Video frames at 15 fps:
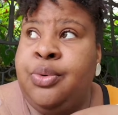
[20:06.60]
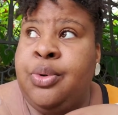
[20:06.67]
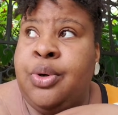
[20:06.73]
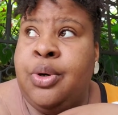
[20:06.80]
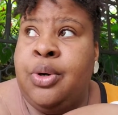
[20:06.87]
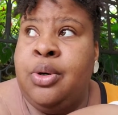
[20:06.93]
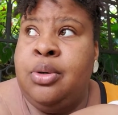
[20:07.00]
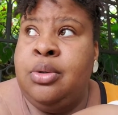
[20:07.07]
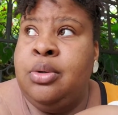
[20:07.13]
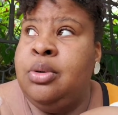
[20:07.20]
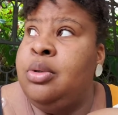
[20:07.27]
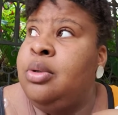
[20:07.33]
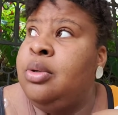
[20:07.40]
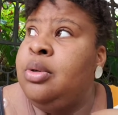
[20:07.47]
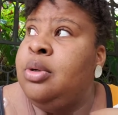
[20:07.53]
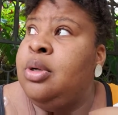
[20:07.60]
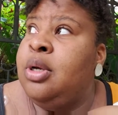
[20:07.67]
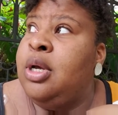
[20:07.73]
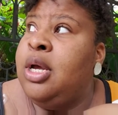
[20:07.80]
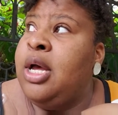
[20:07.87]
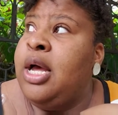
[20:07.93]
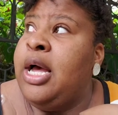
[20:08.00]
go
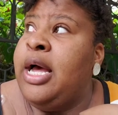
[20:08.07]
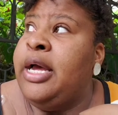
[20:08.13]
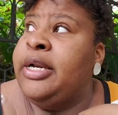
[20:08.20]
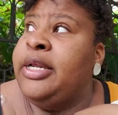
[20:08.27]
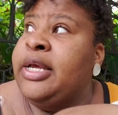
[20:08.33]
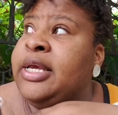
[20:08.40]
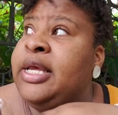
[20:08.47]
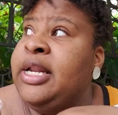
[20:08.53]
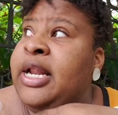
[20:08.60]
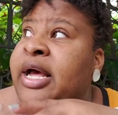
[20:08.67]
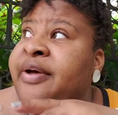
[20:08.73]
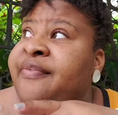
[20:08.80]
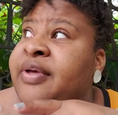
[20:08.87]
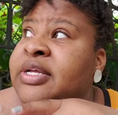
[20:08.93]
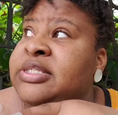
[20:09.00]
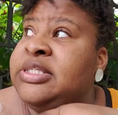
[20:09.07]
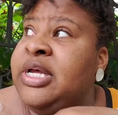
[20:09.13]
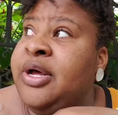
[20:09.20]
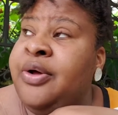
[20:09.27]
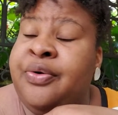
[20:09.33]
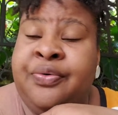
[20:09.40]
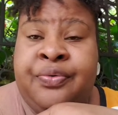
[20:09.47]
and you kill off
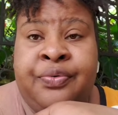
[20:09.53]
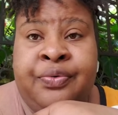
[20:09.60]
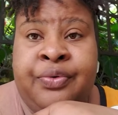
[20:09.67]
yourself